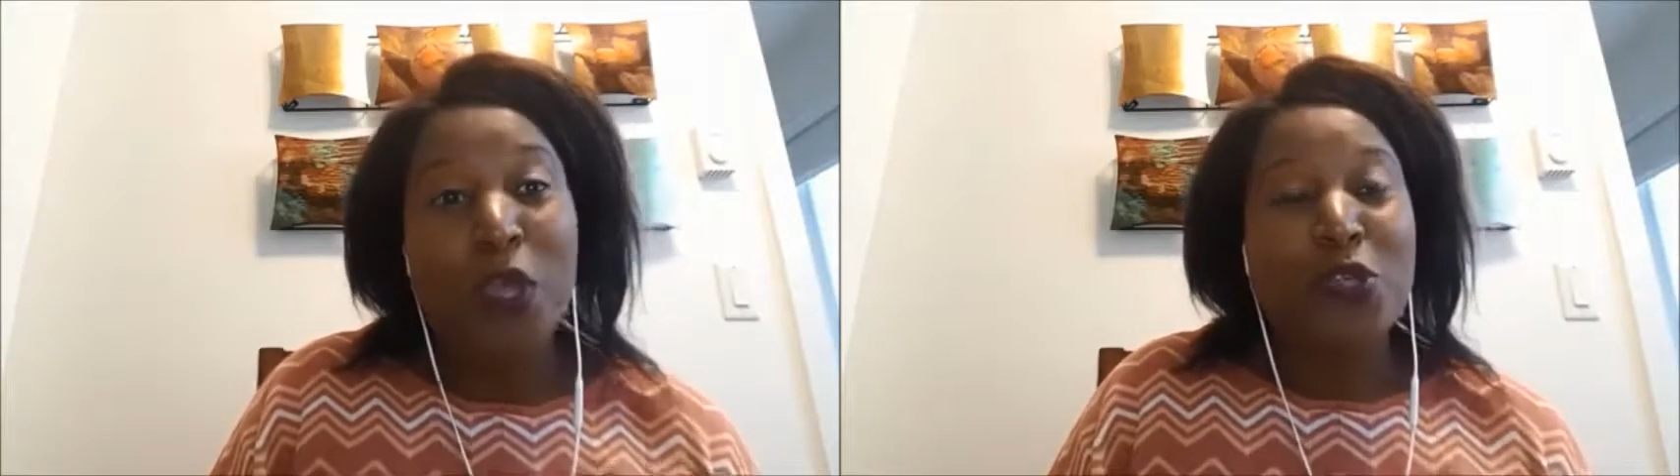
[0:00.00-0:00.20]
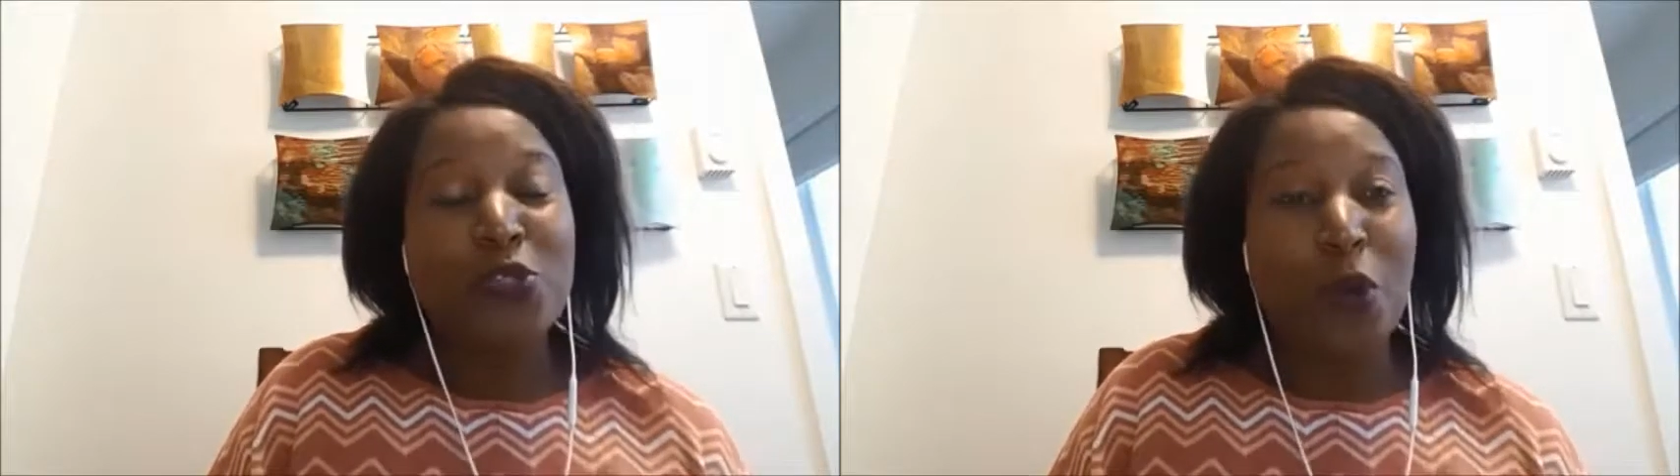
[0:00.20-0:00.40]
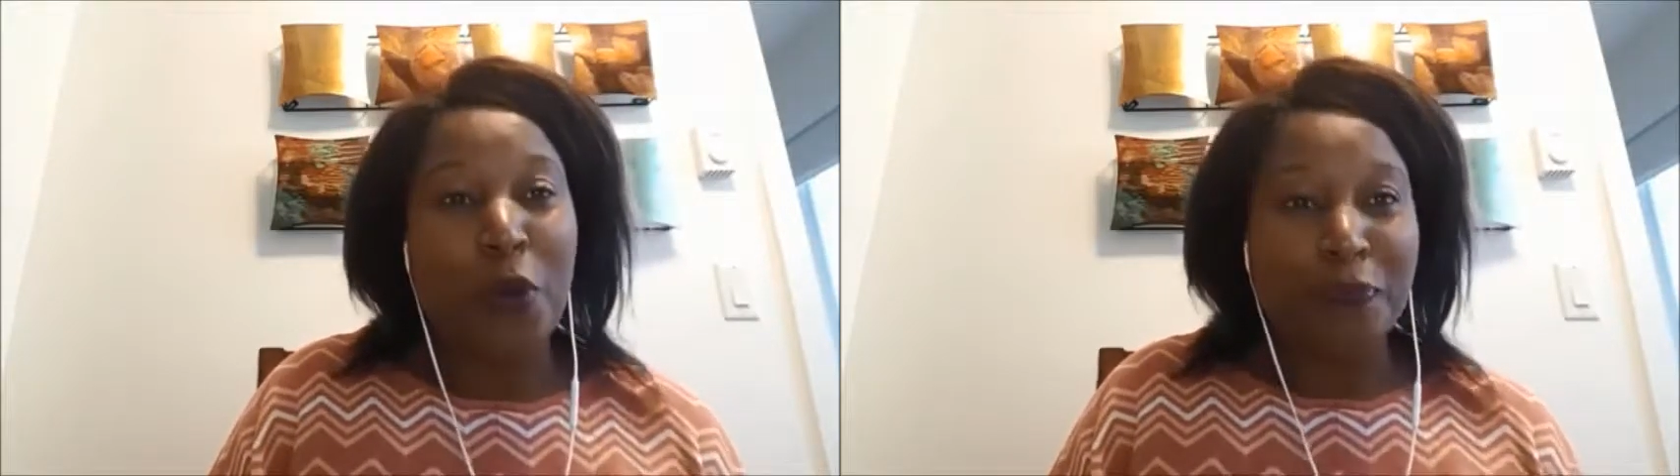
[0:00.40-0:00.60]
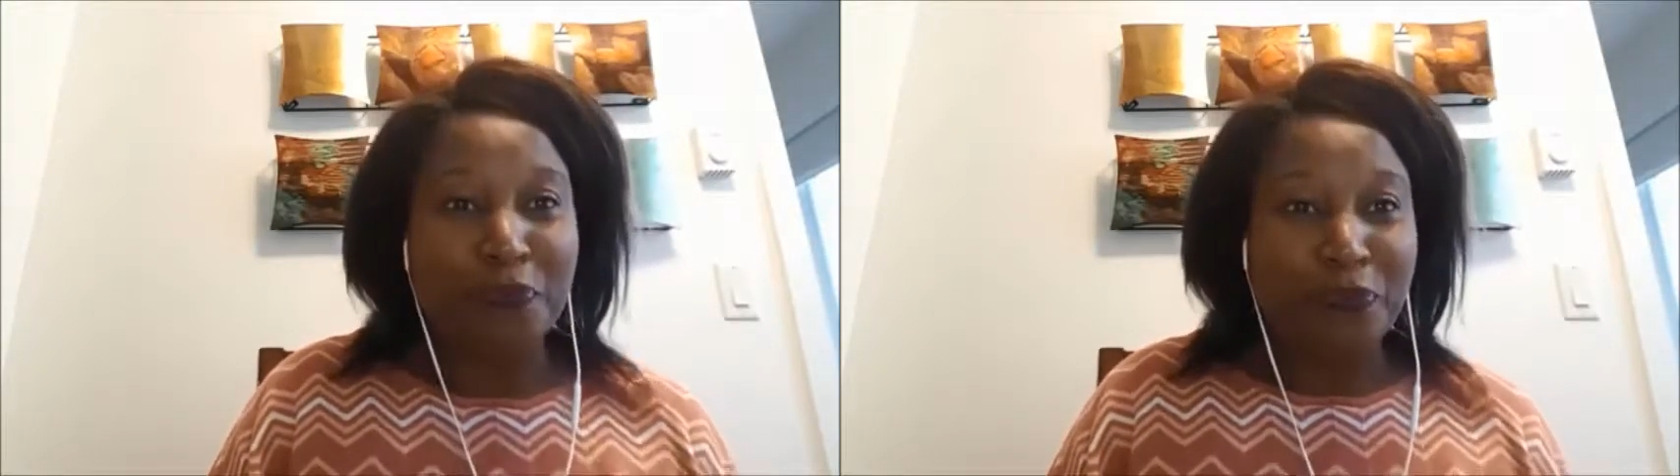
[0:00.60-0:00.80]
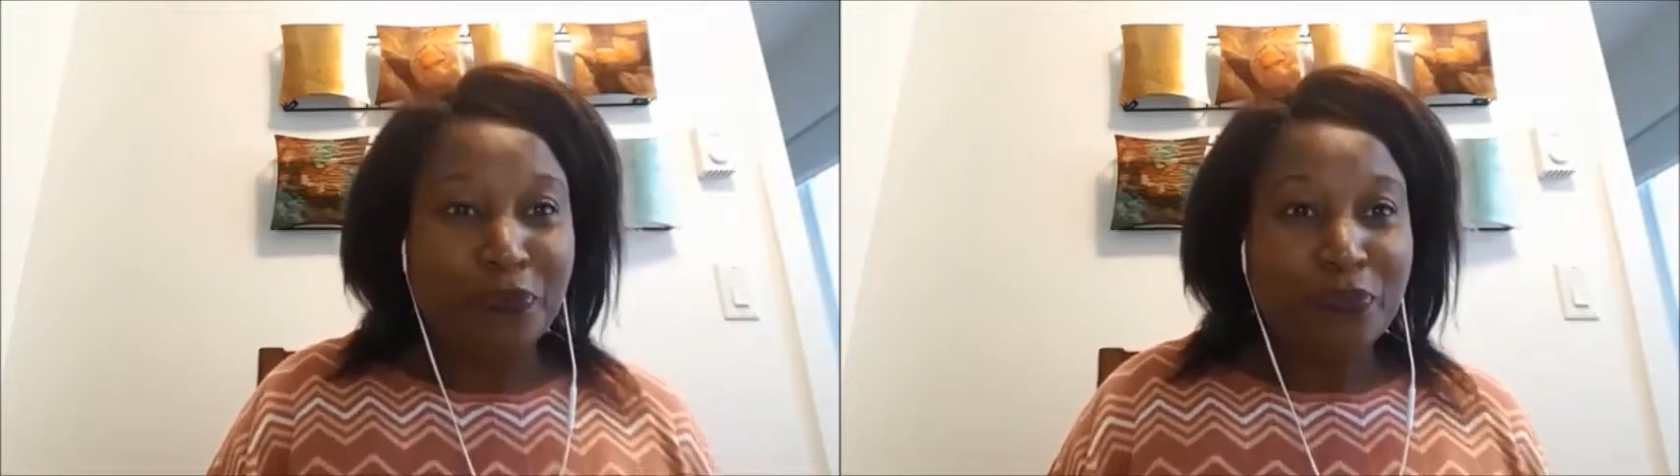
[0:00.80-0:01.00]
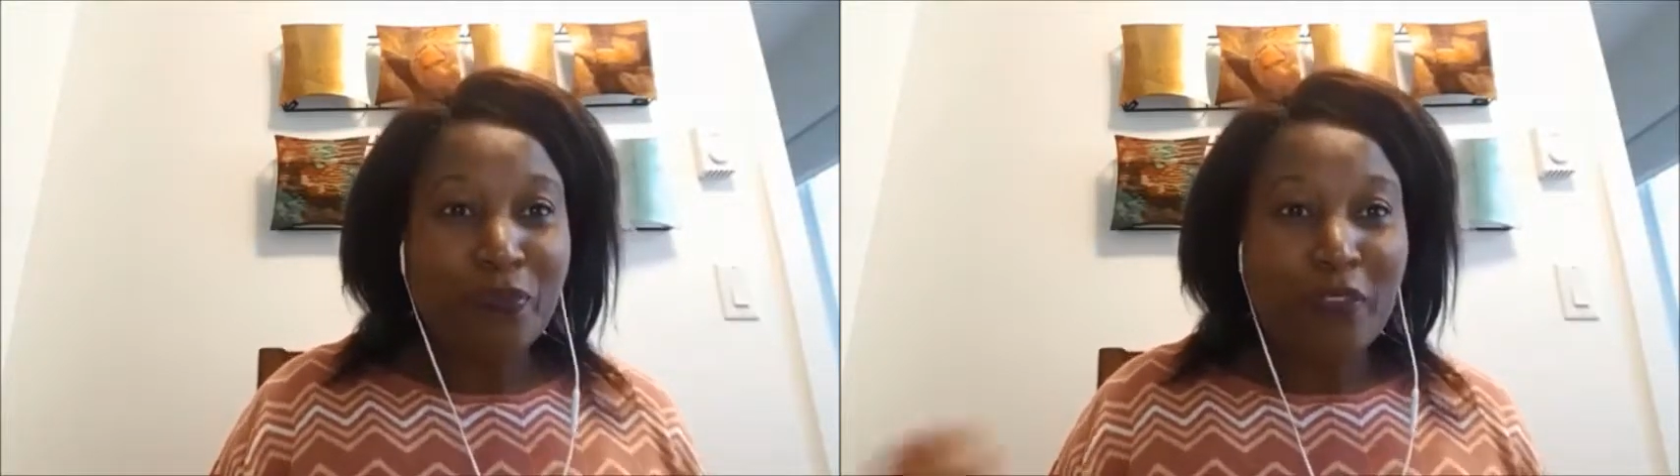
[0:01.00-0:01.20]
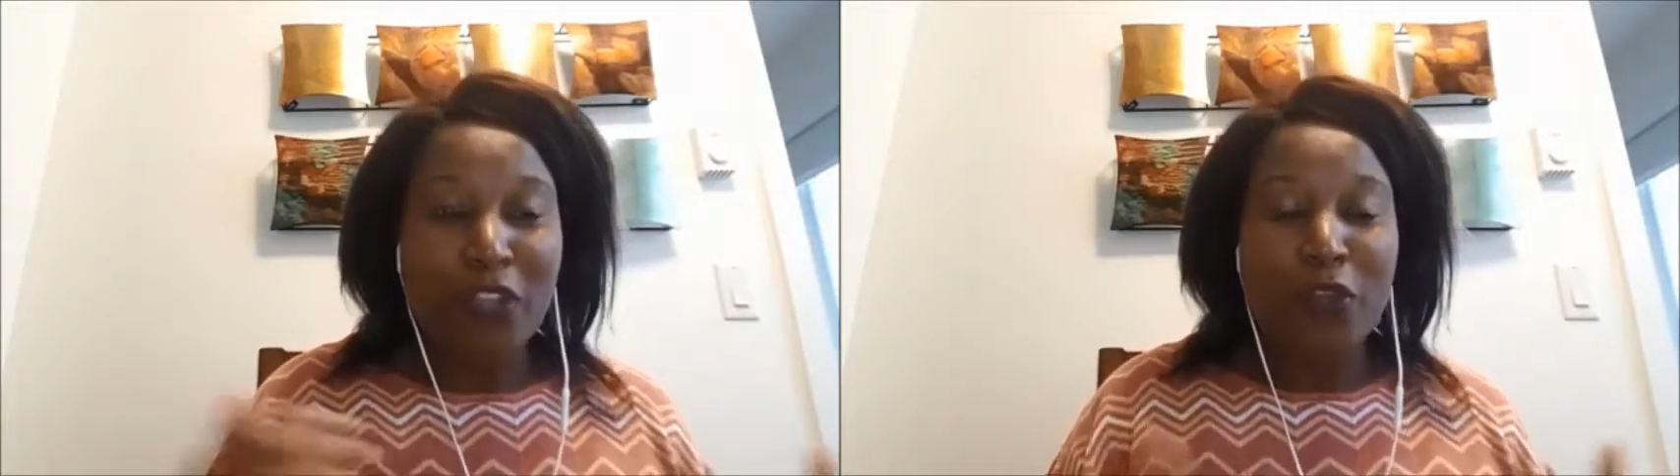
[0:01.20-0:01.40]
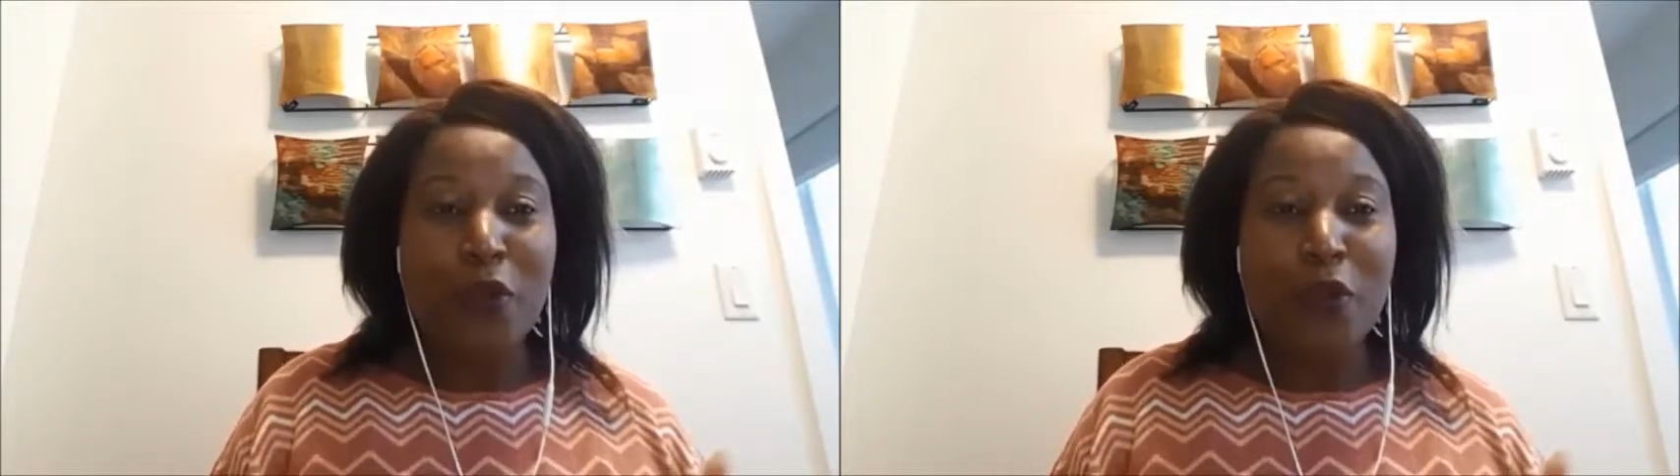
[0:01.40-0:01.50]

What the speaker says: So you're